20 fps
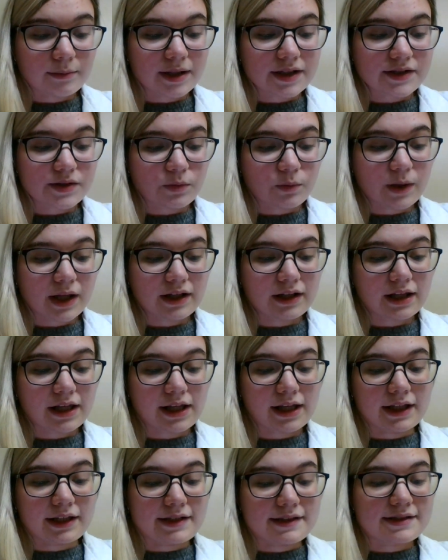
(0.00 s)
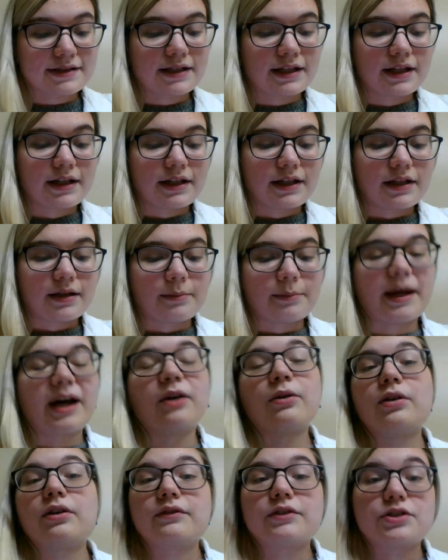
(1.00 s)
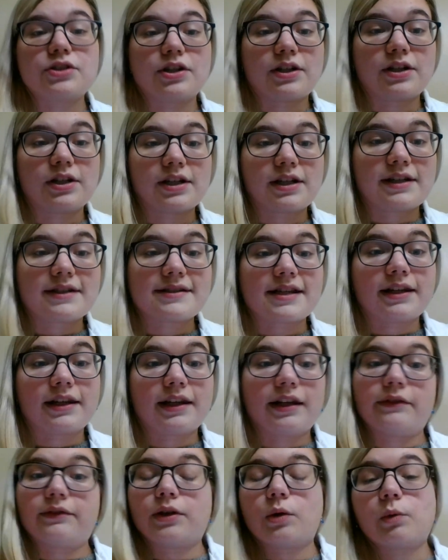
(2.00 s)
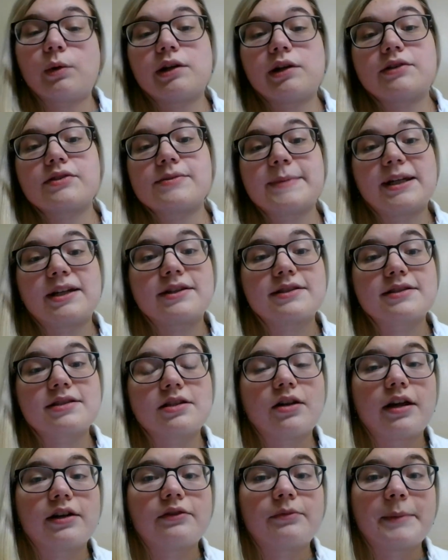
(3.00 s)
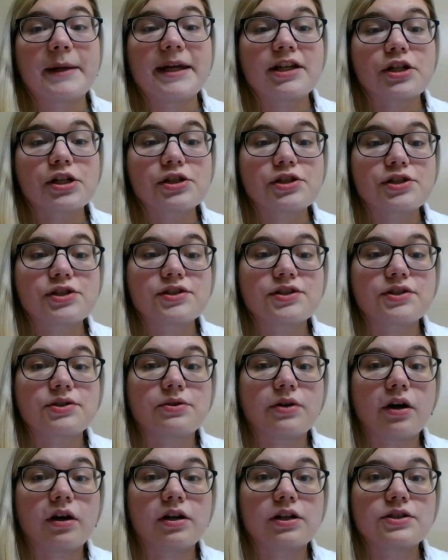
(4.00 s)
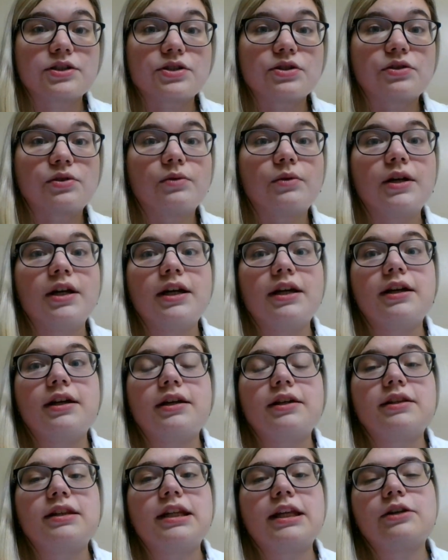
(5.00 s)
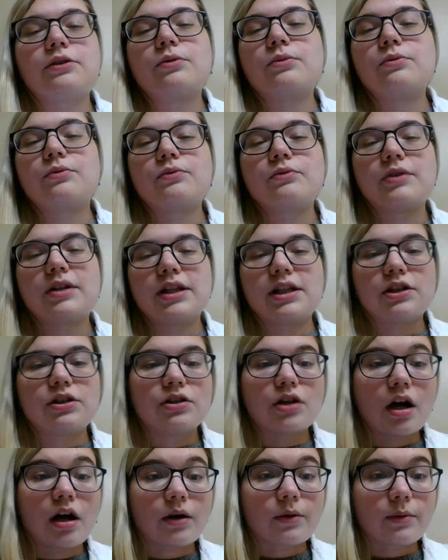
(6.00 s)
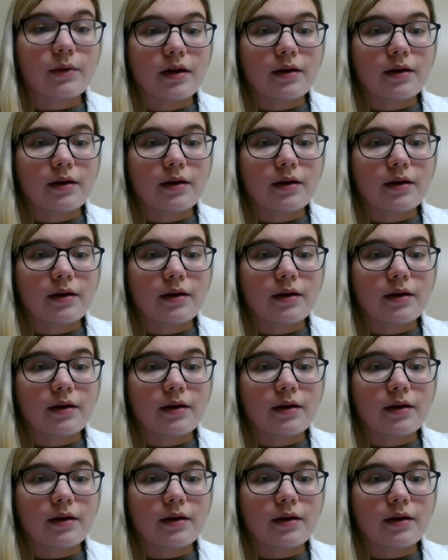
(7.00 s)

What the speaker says: as well as power of attorneys and living wills, because a lot of patients you talk to, they don't really know